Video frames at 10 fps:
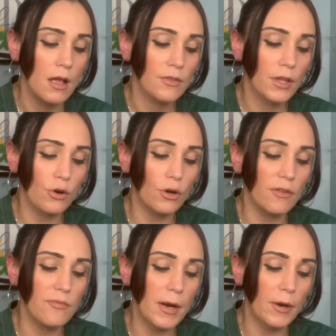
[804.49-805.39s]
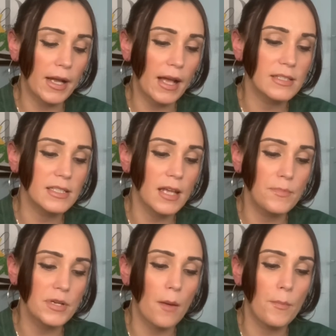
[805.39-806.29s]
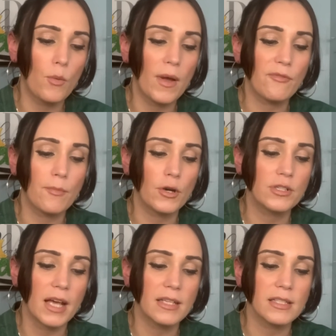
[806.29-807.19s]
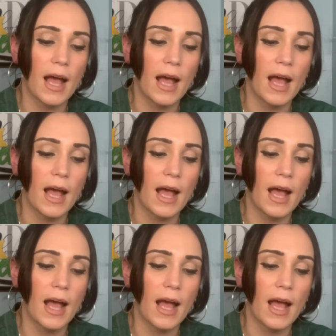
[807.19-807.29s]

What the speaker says: The girl of Merak has stepped up away from her desk,